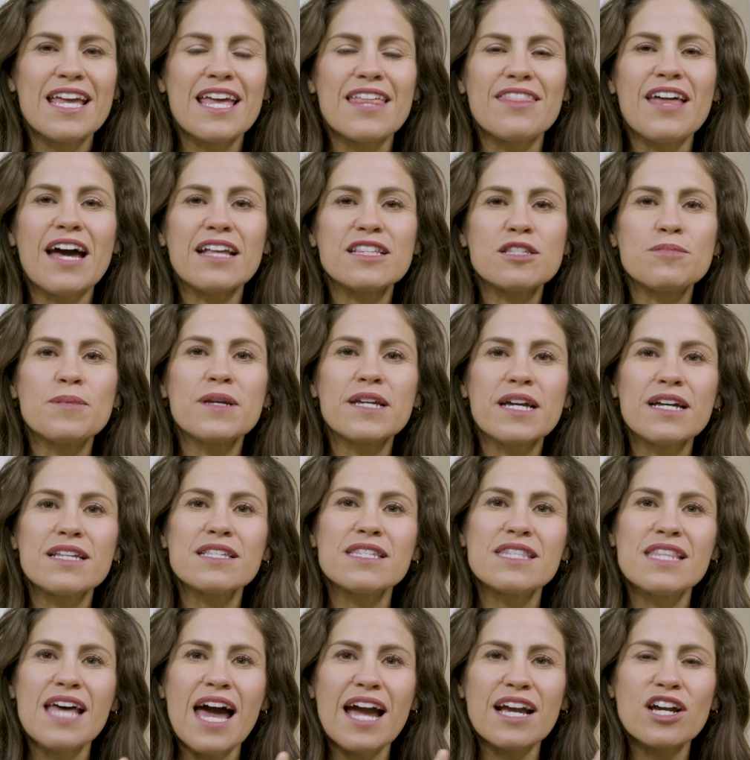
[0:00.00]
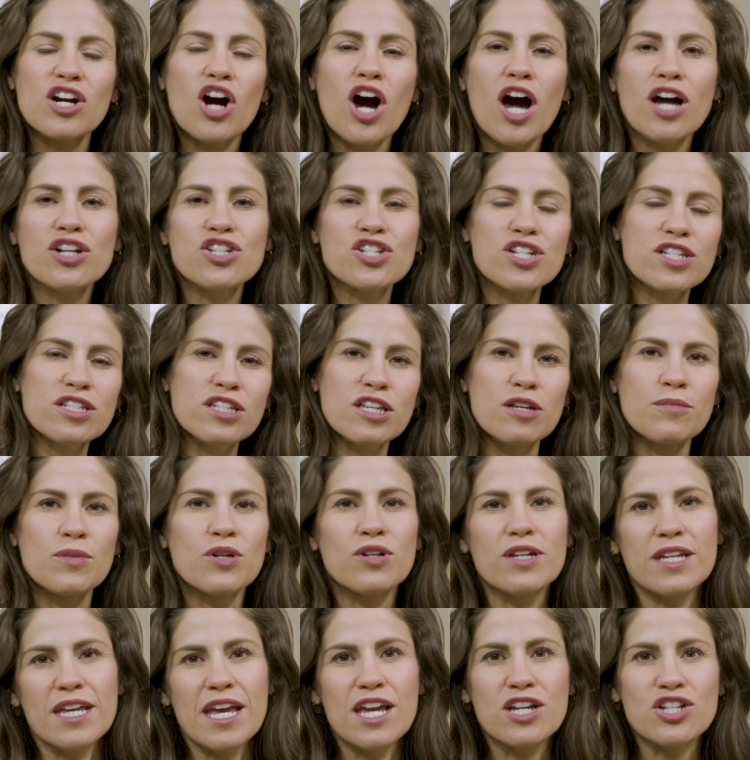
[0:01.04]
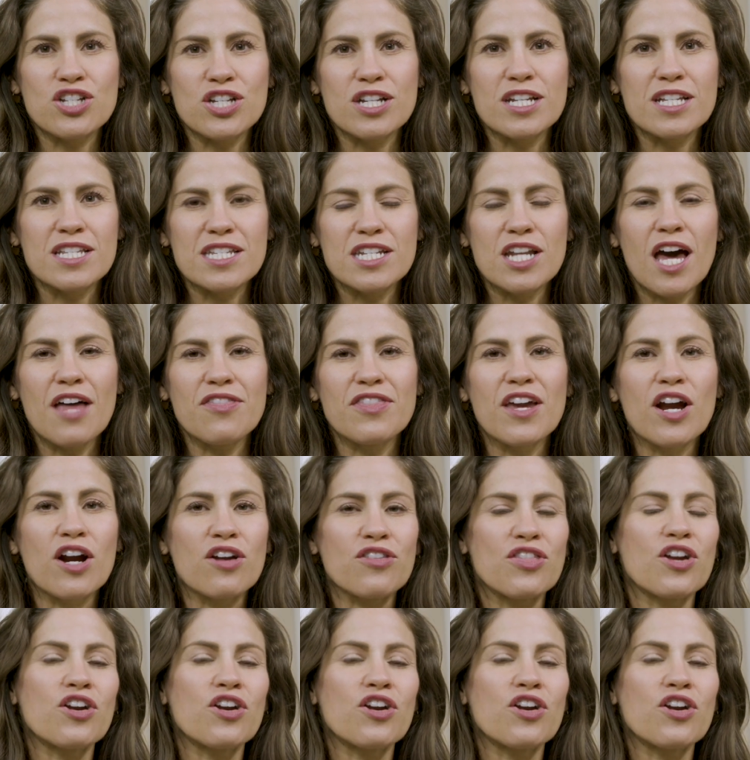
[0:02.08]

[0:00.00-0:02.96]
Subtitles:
That's because that conscious communication is not there.